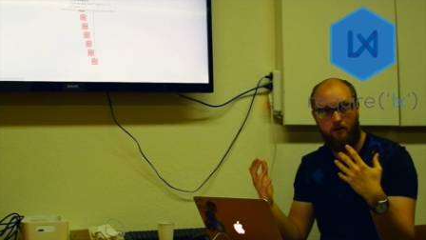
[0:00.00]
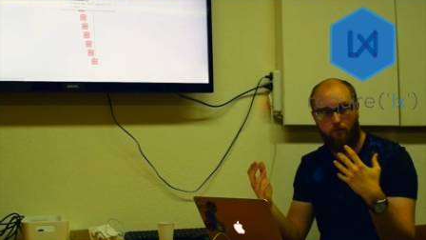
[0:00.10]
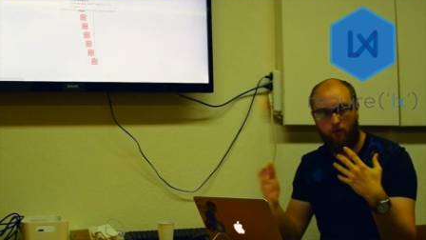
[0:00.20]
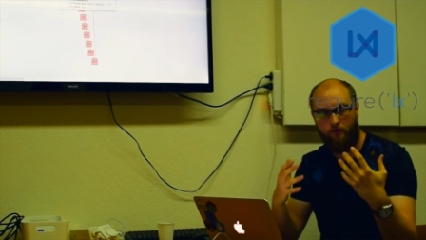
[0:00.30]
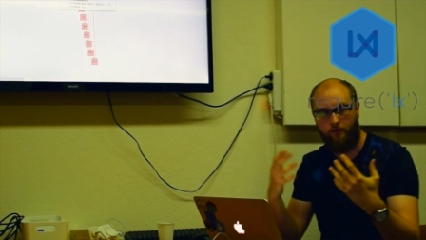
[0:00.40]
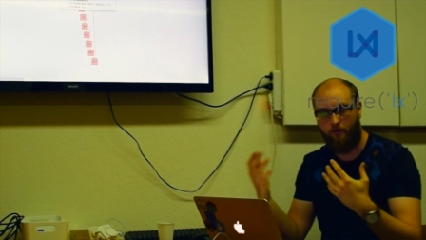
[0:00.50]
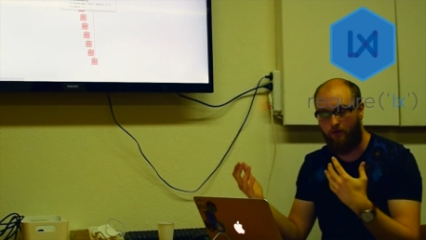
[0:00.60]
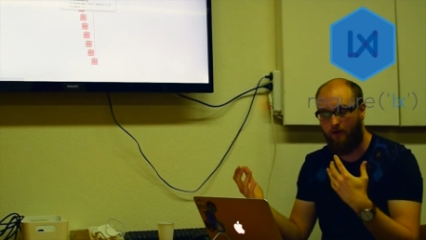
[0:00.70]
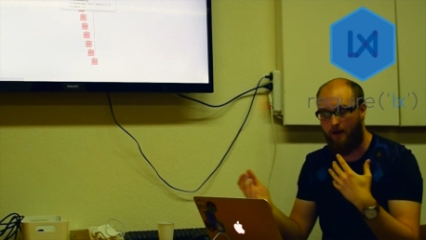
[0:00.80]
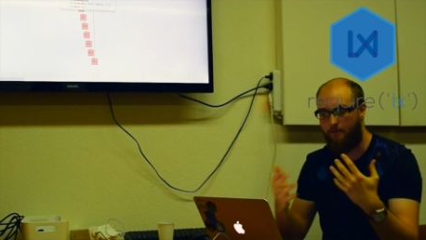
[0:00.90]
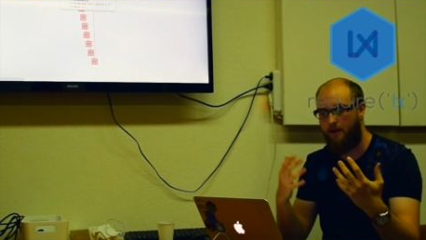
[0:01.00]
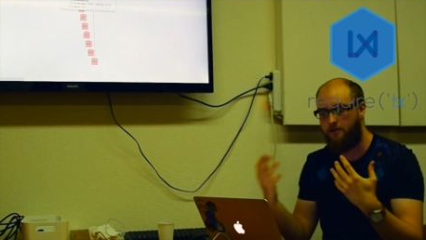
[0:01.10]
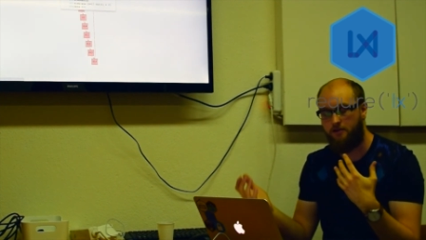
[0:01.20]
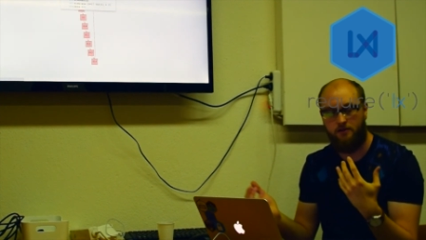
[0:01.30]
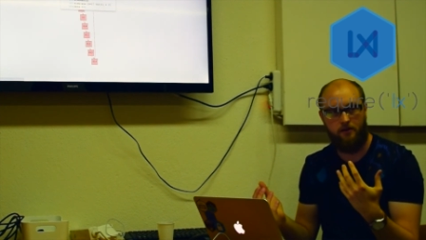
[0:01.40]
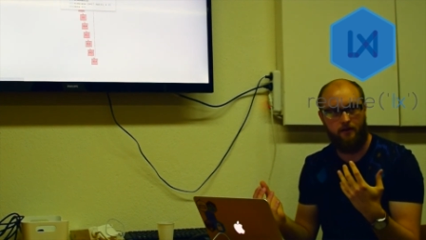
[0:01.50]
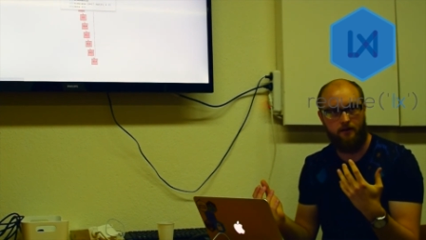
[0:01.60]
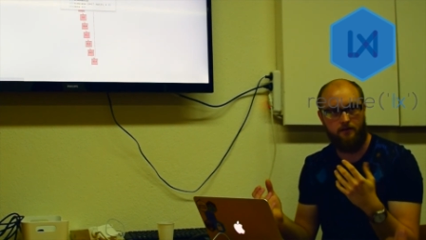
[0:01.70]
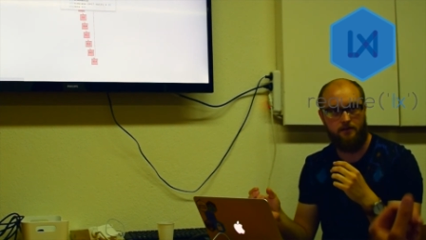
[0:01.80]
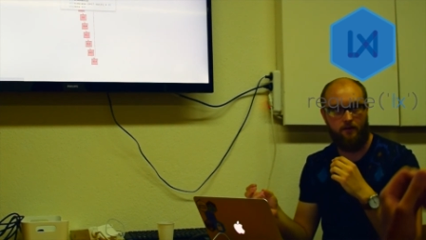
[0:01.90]
what your application is
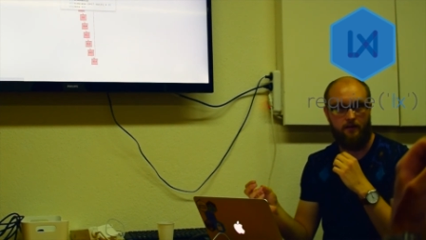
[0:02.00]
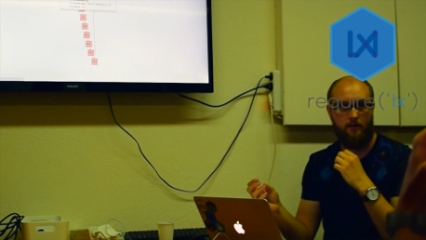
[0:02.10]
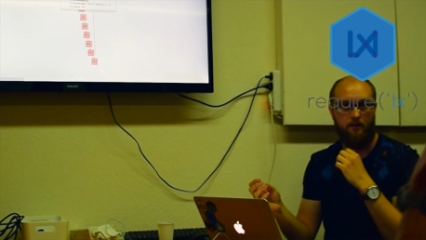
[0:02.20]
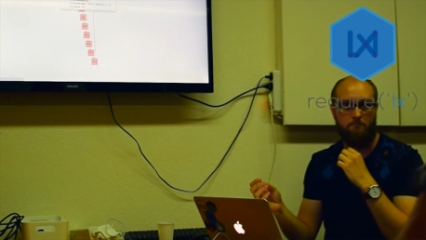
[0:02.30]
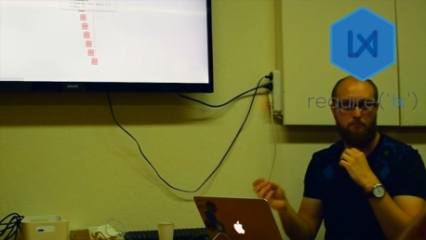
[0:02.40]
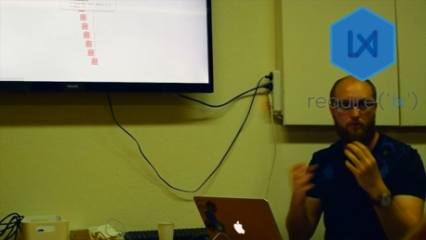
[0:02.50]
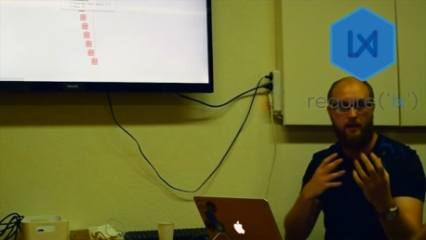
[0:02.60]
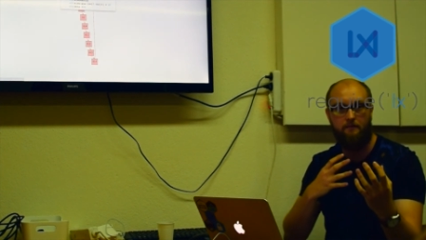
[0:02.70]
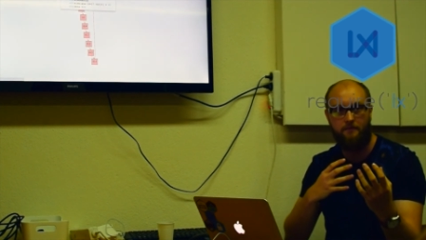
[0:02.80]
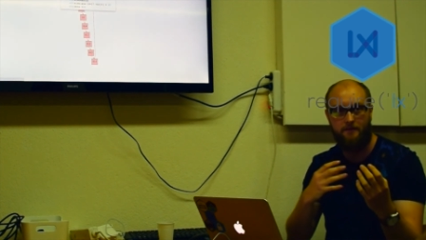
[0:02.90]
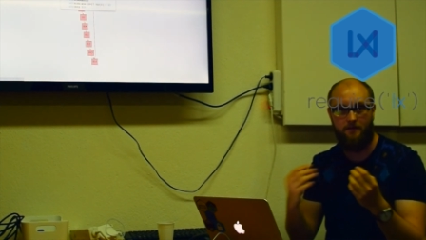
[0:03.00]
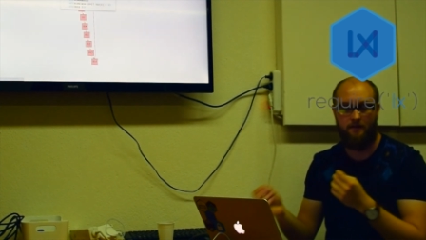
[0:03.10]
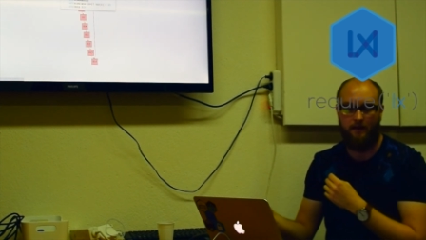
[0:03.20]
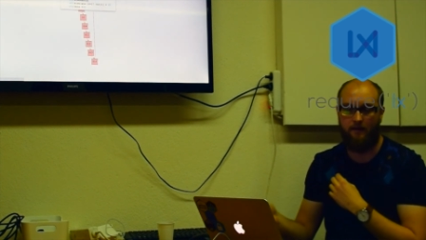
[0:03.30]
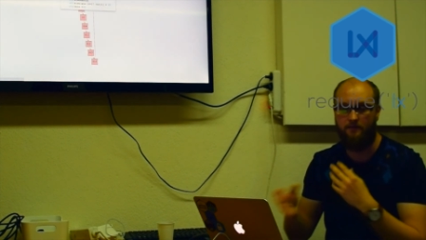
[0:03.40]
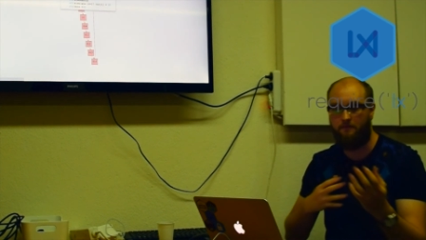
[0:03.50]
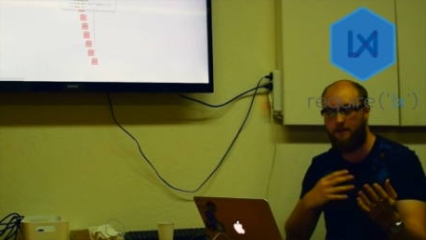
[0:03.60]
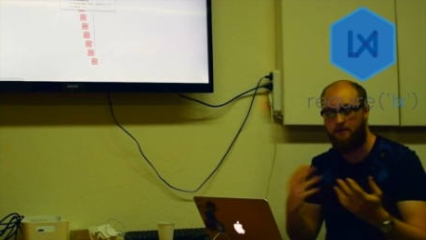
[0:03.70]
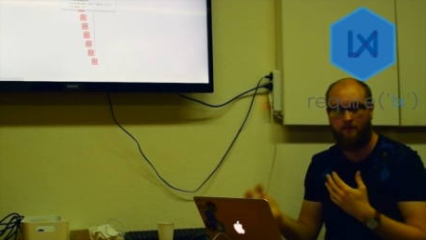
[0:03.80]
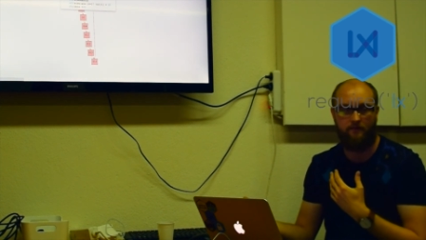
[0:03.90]
doing, so it can preempt how to make stuff.